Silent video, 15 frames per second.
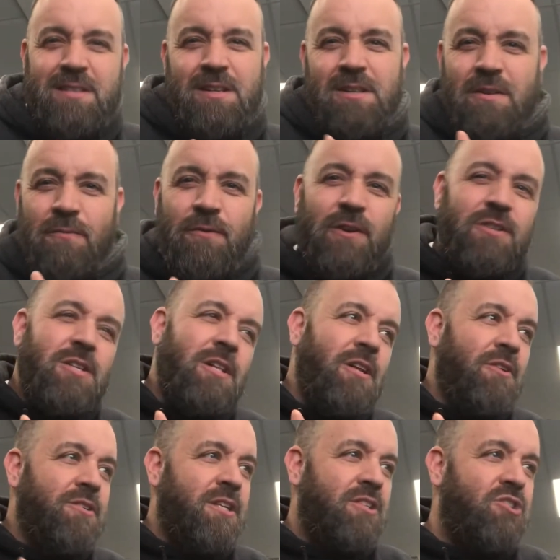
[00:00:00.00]
feels a
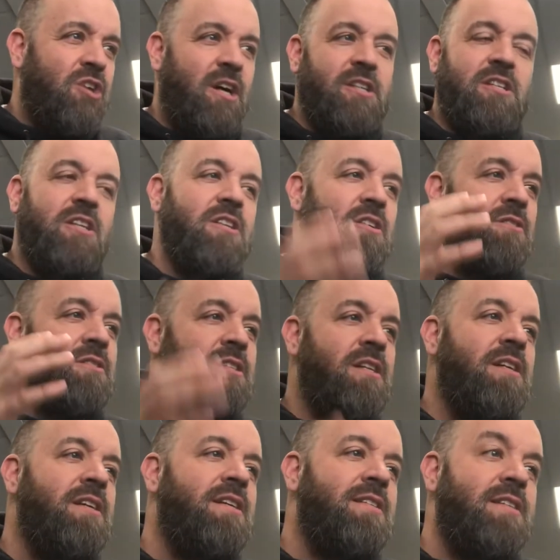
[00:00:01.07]
little disjuncted,
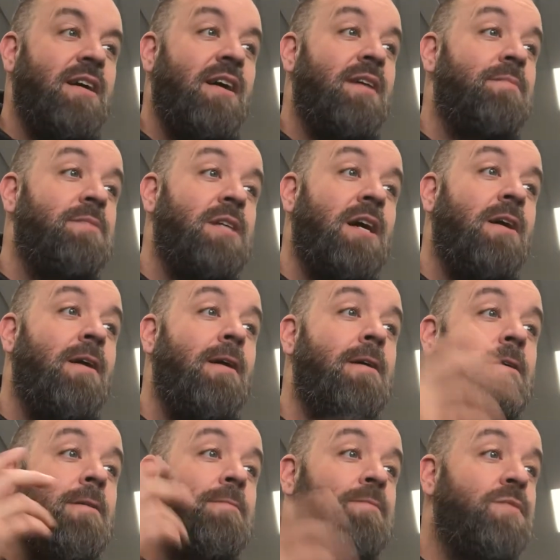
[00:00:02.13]
dee dum
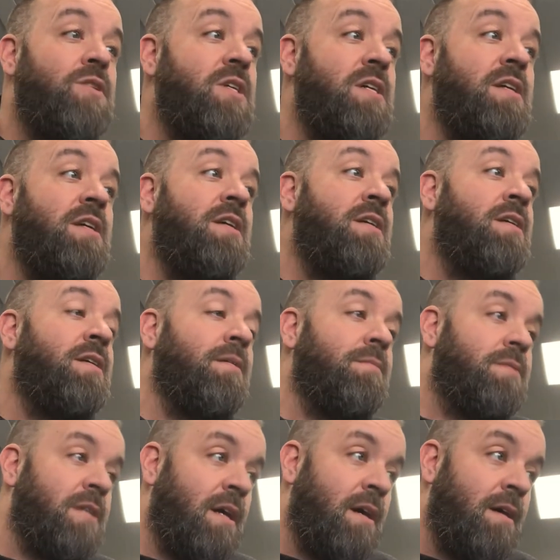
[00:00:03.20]
dum, dee
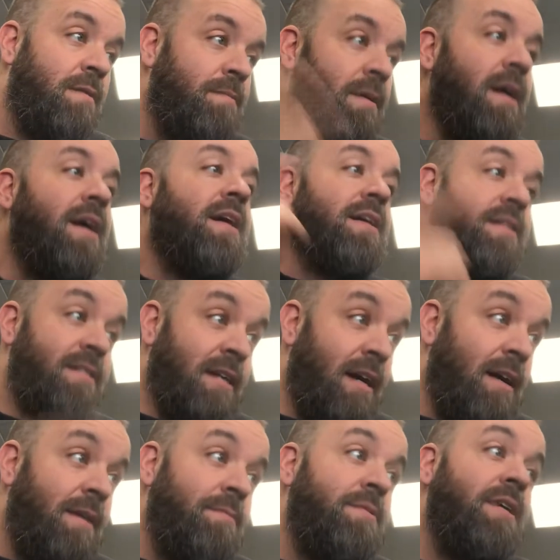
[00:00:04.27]
dum,
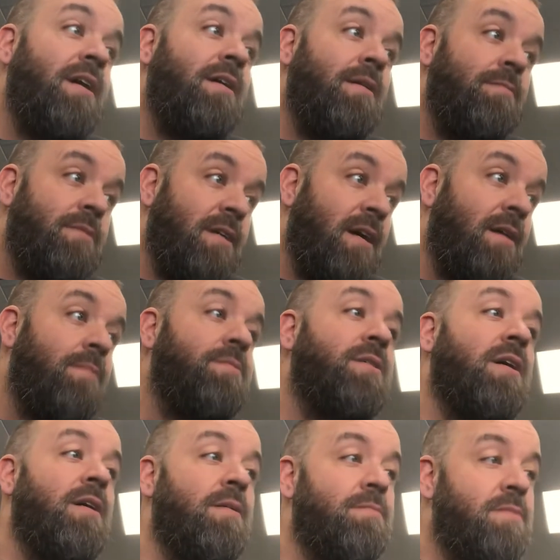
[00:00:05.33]
dum dum dum
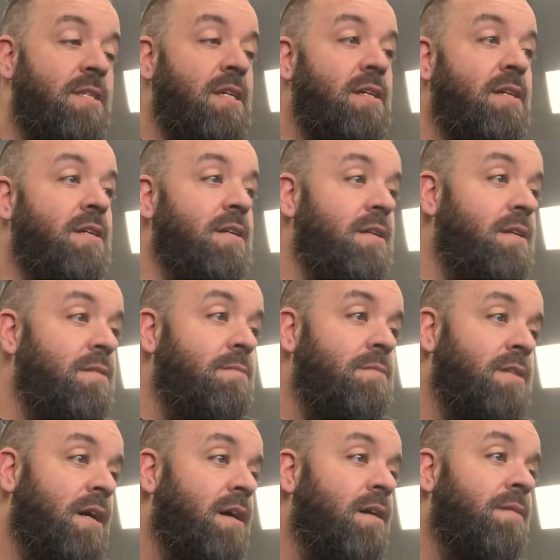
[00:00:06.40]
dum, dee
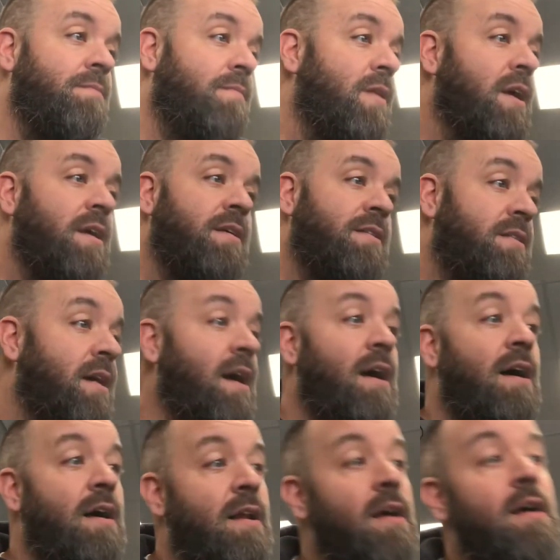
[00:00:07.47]
dum,
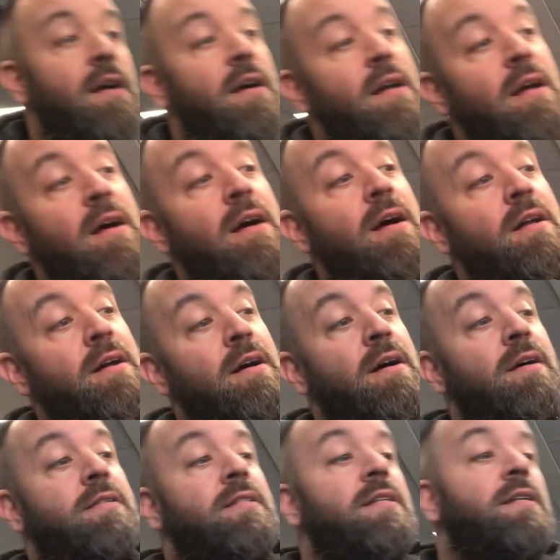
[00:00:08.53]
da da da
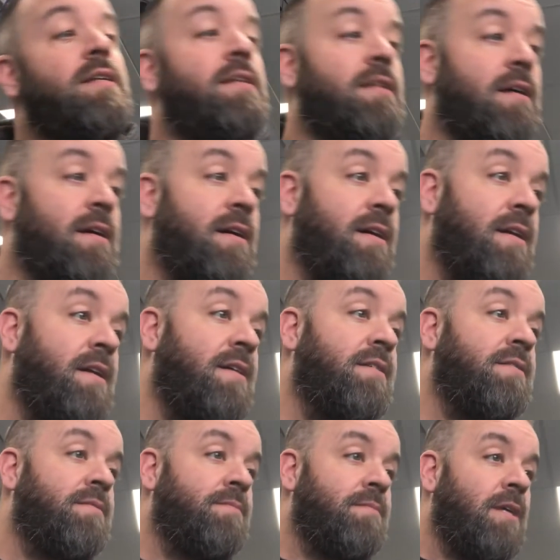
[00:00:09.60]
da, dee da
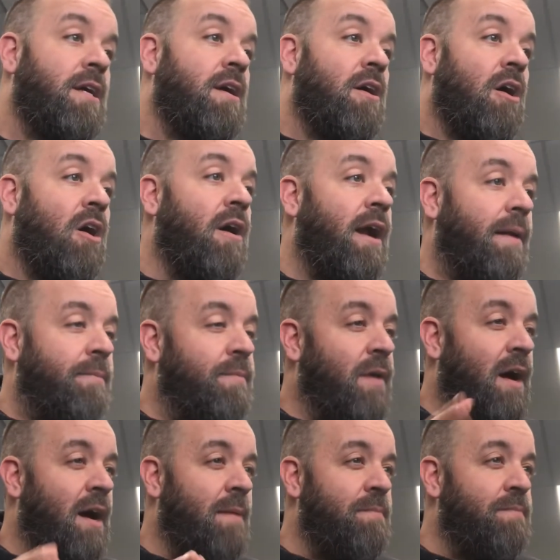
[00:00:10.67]
dum. All right,
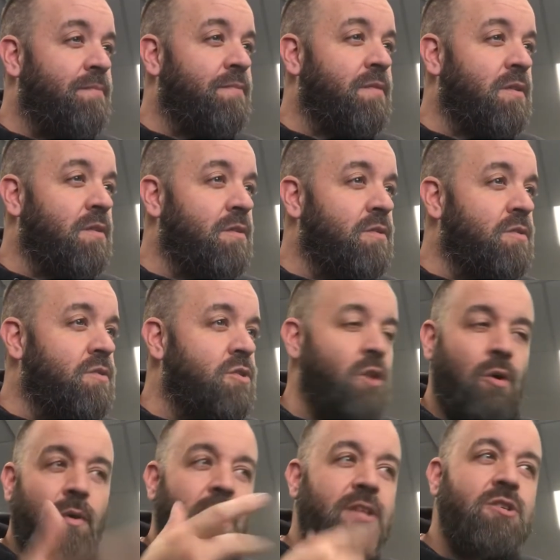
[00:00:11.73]

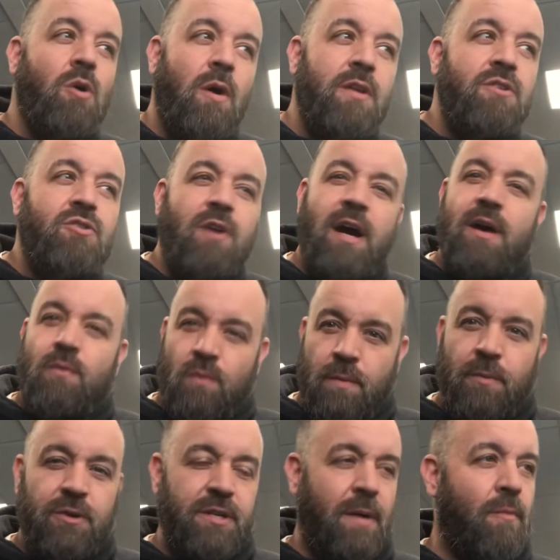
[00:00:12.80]
so let's go ahead and try it one
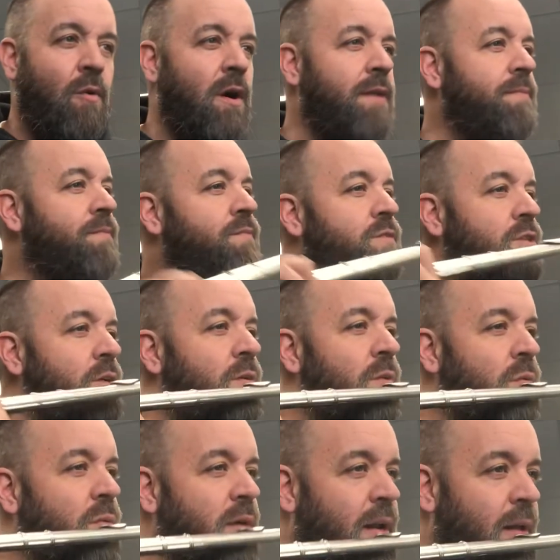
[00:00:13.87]
more time. 1, 2,
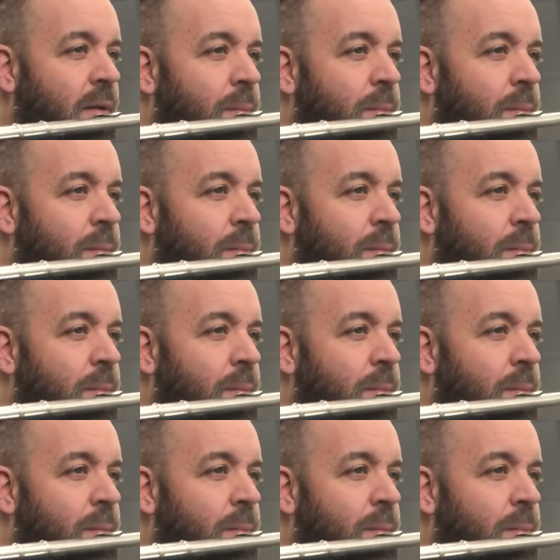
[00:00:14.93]
ready.